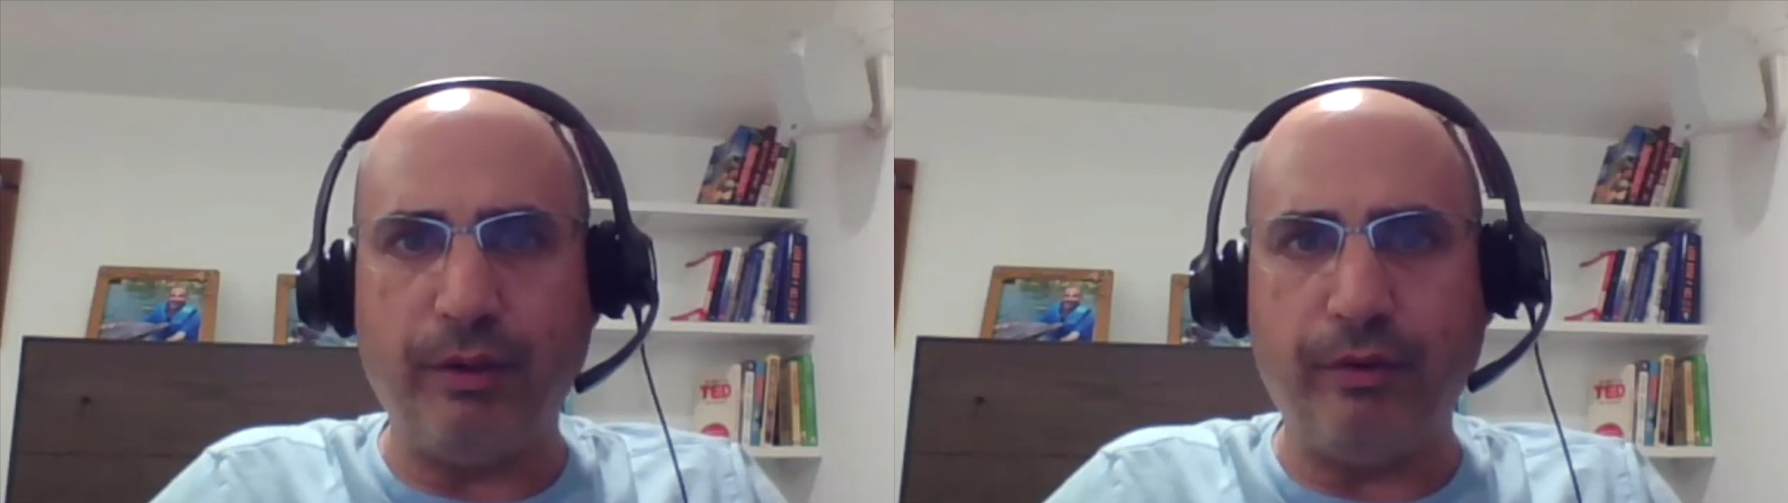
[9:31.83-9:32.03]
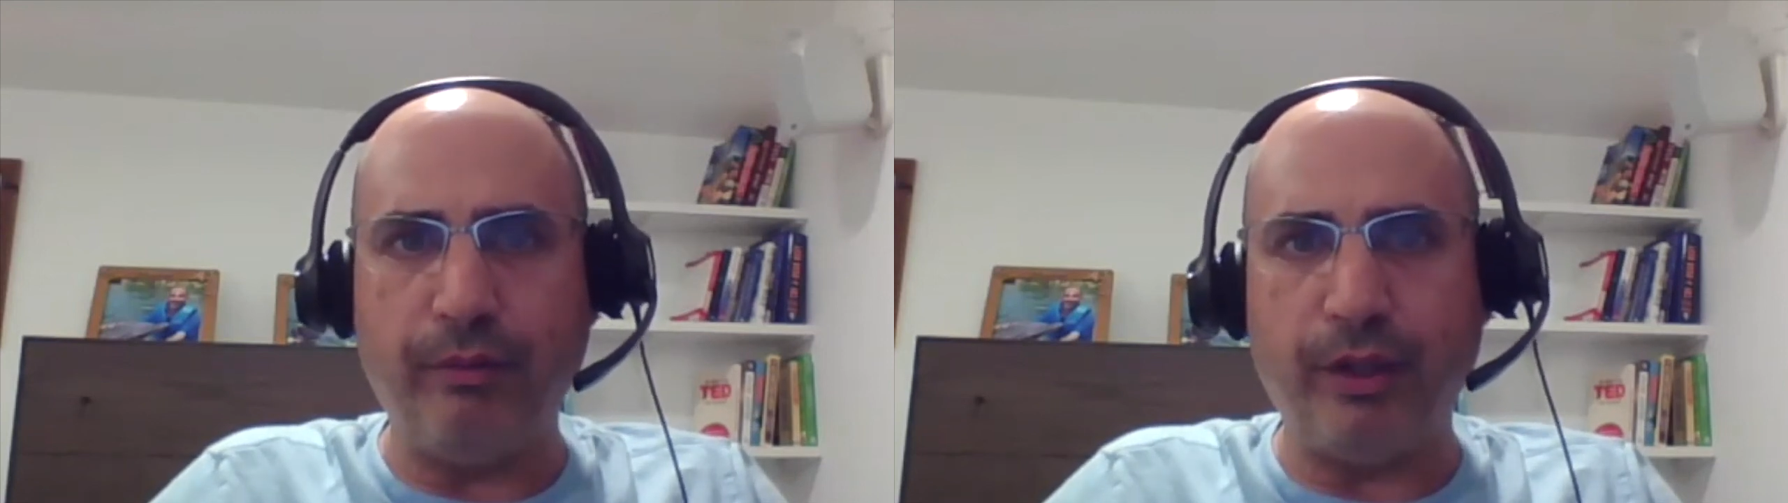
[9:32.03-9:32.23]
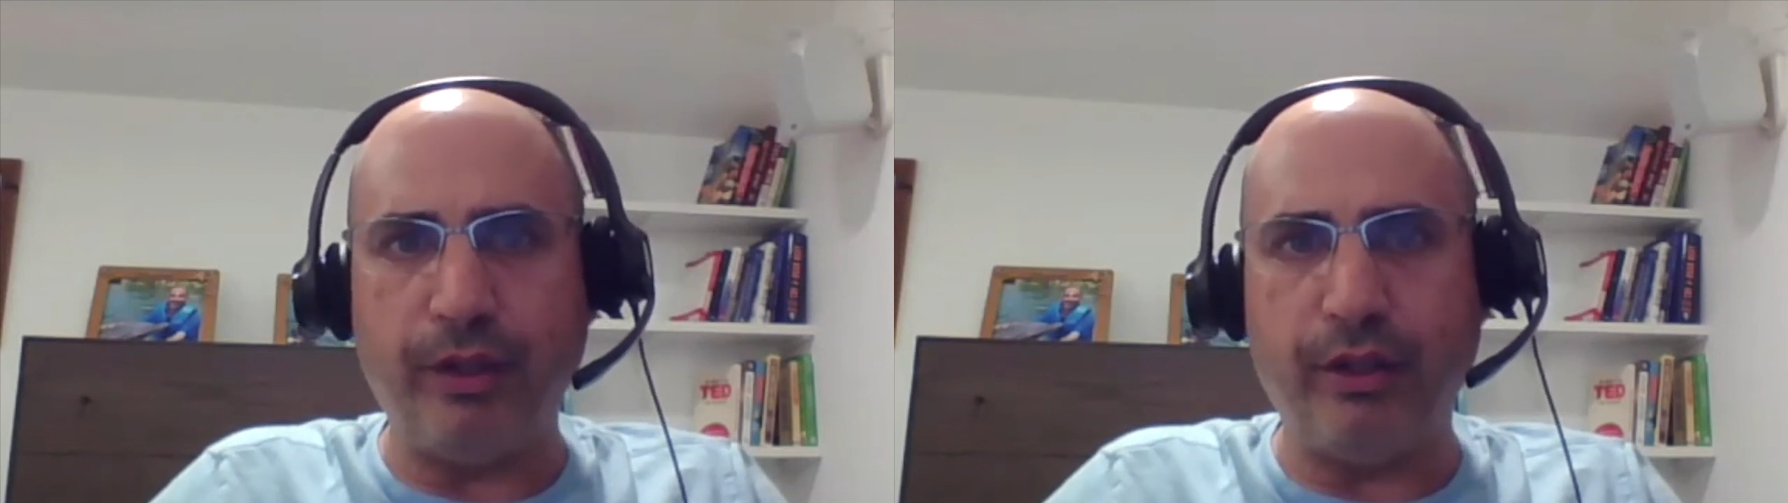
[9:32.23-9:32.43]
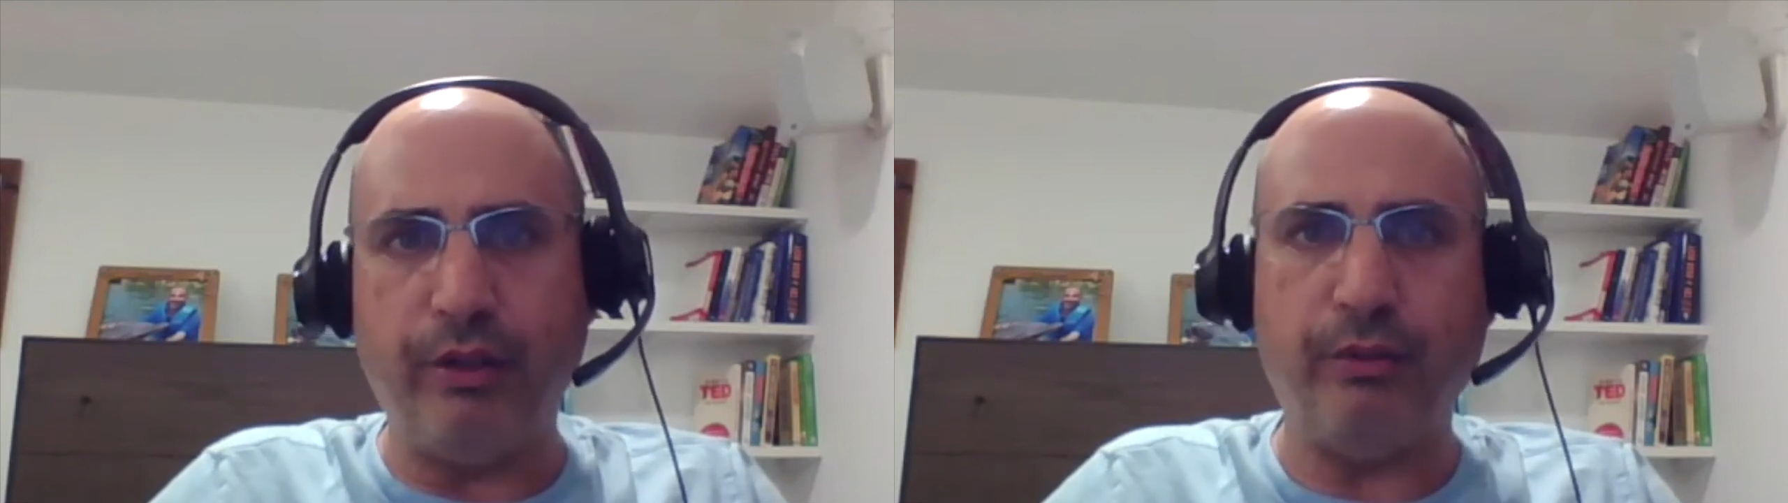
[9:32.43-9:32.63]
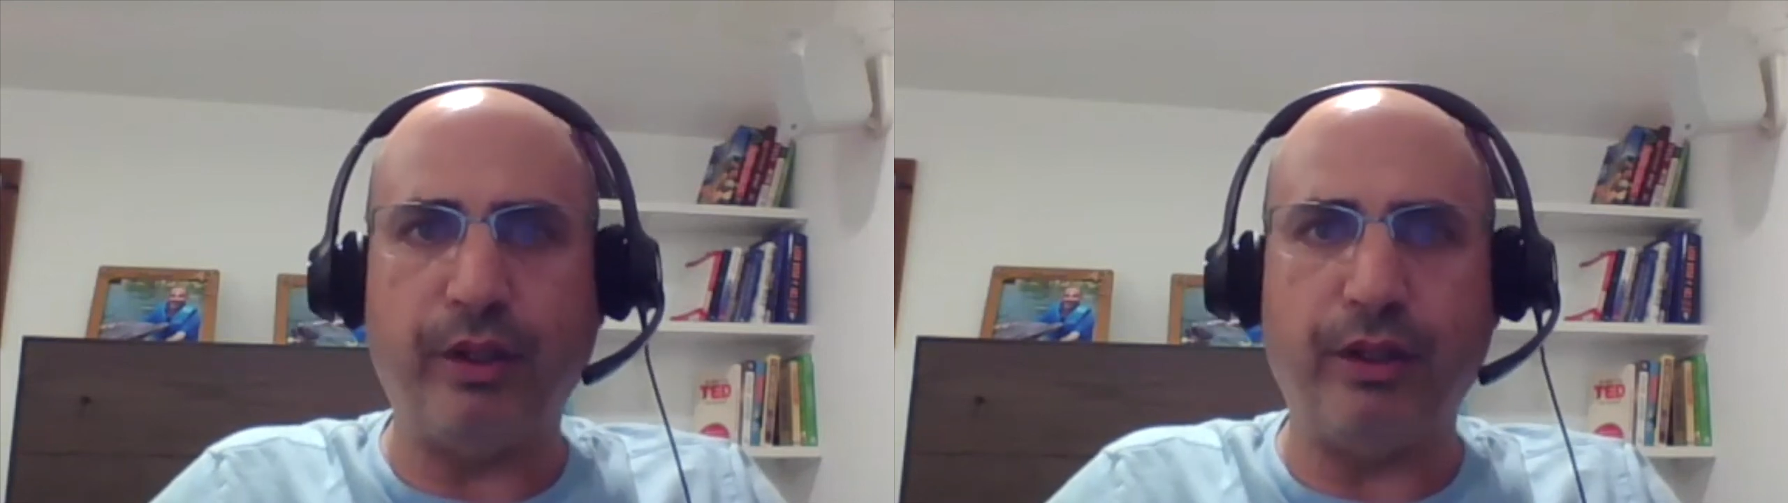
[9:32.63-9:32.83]
everybody in the
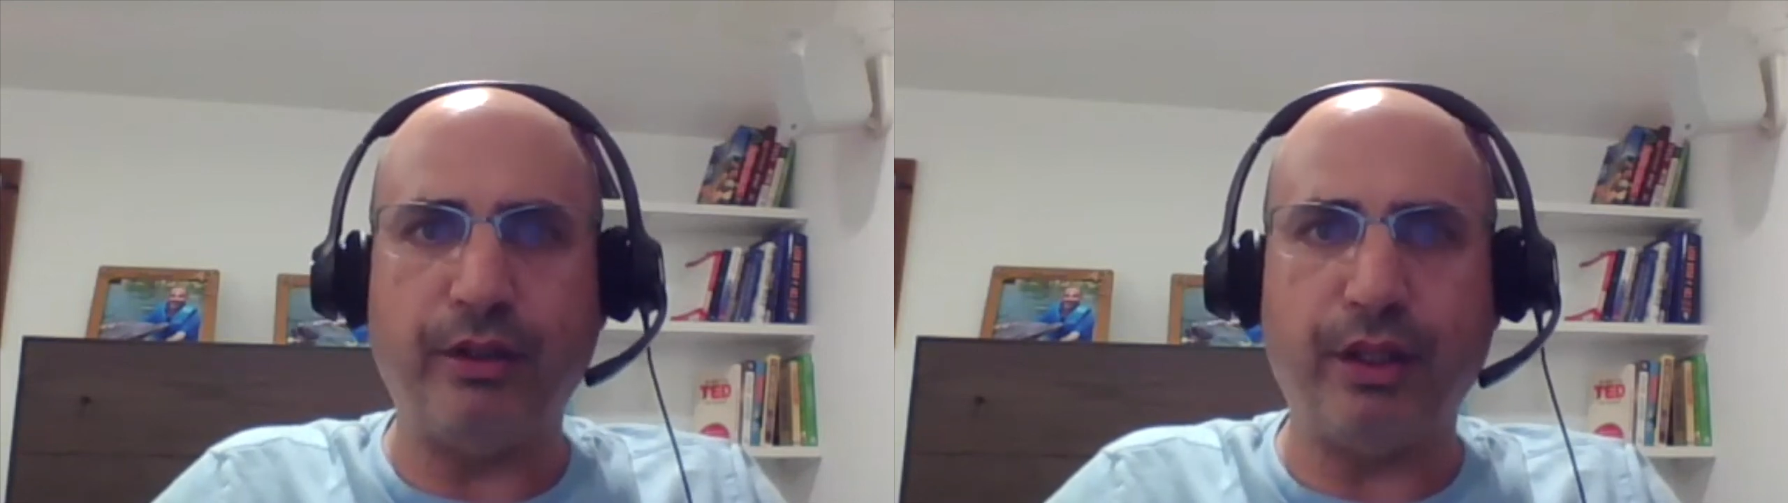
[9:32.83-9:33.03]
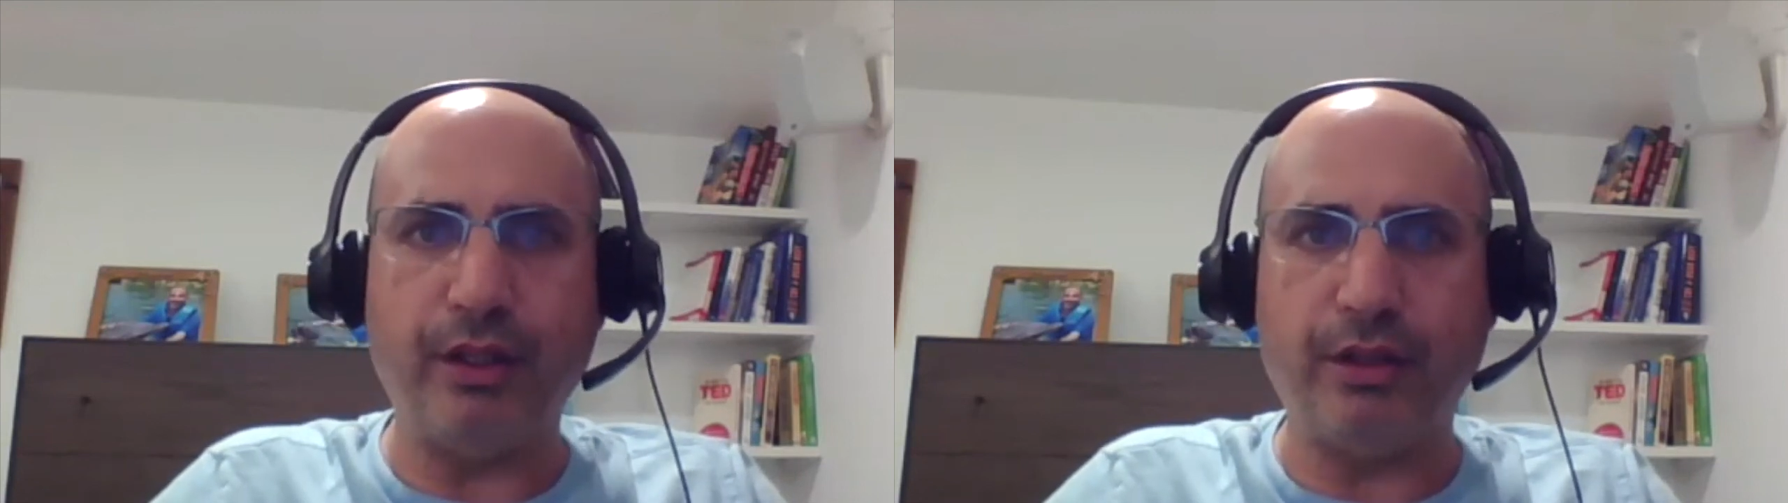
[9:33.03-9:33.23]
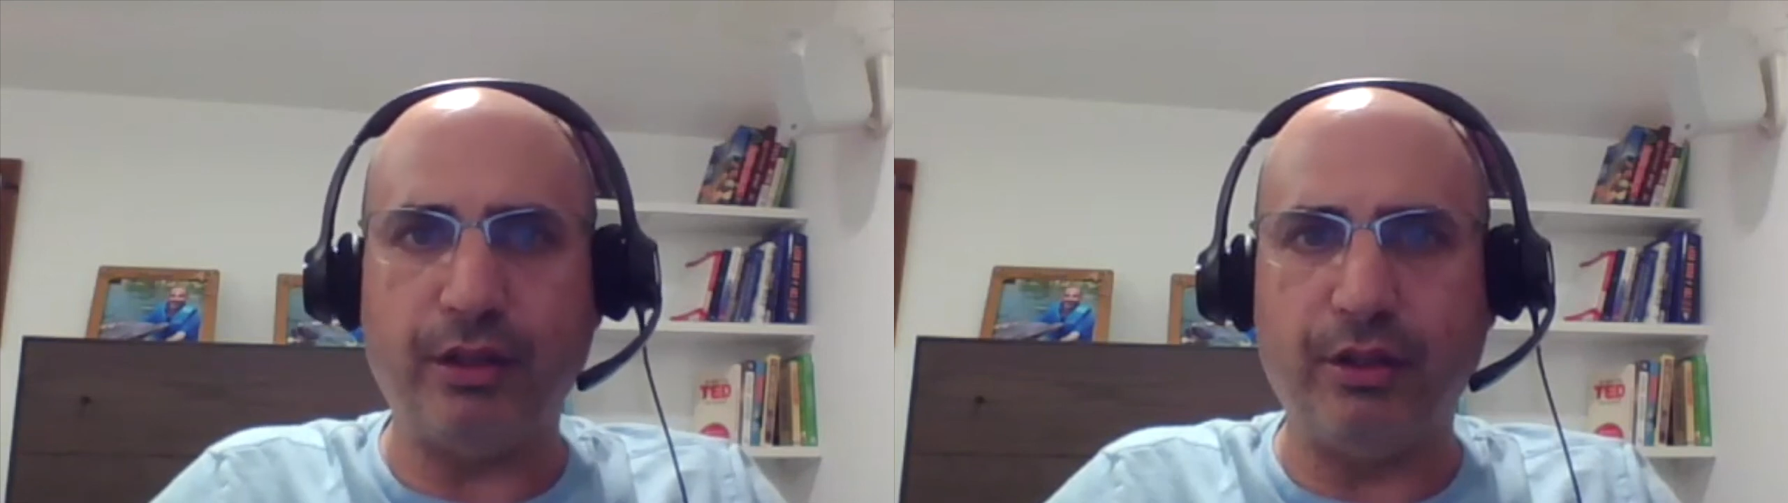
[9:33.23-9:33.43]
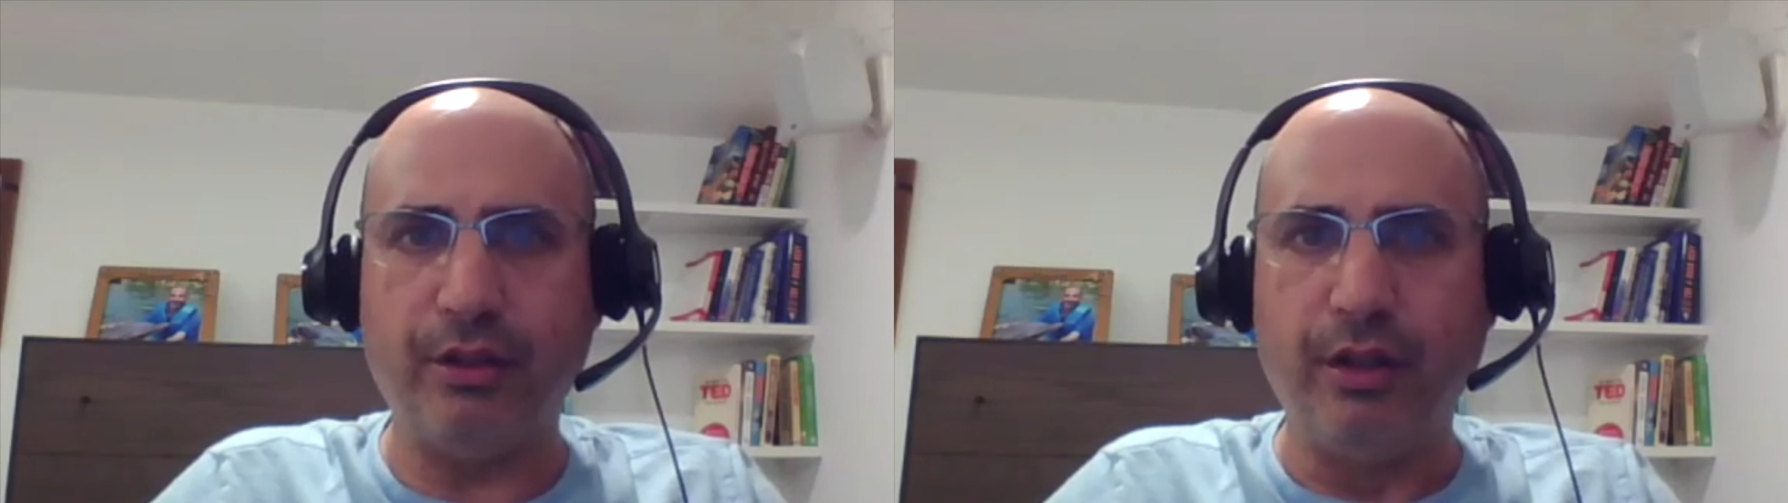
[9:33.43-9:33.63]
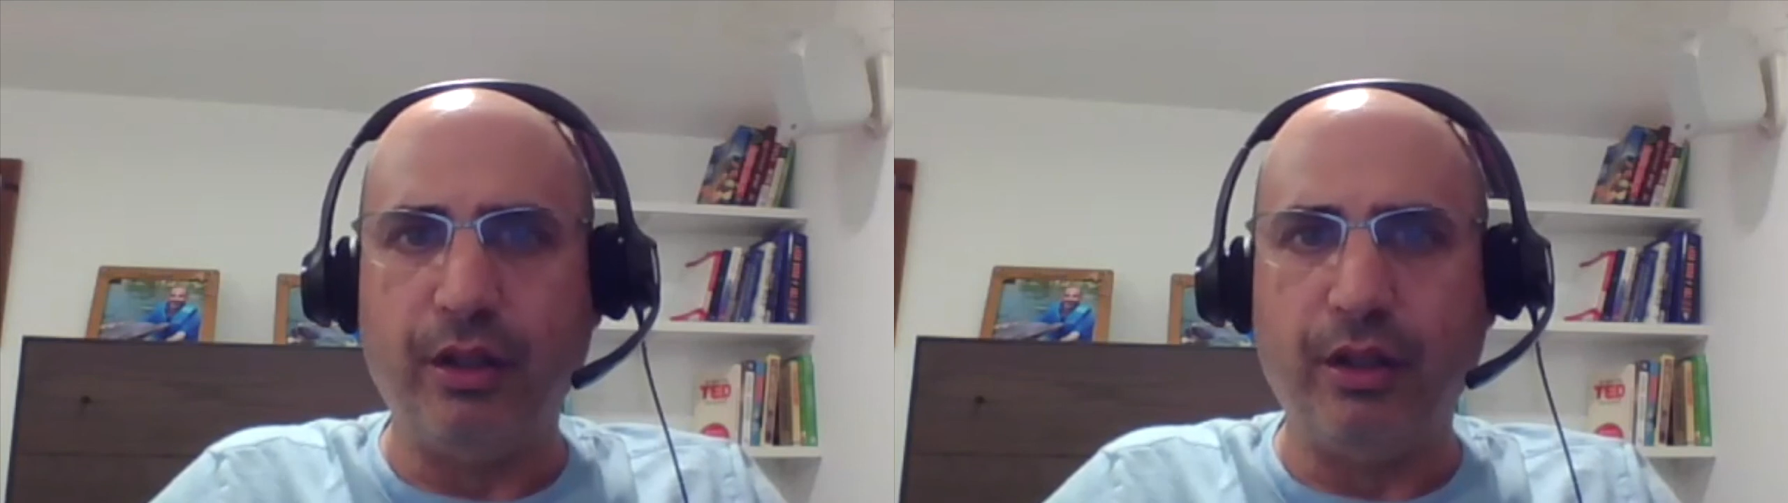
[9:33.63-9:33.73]
organization